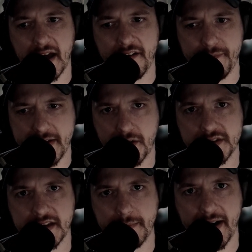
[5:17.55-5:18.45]
I've been
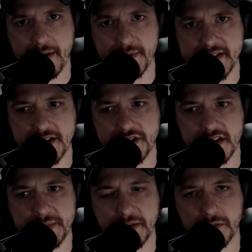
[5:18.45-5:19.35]
noticing my retention
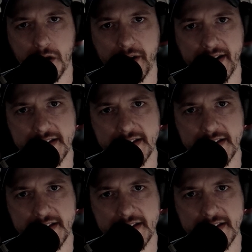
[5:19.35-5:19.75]
has been growing.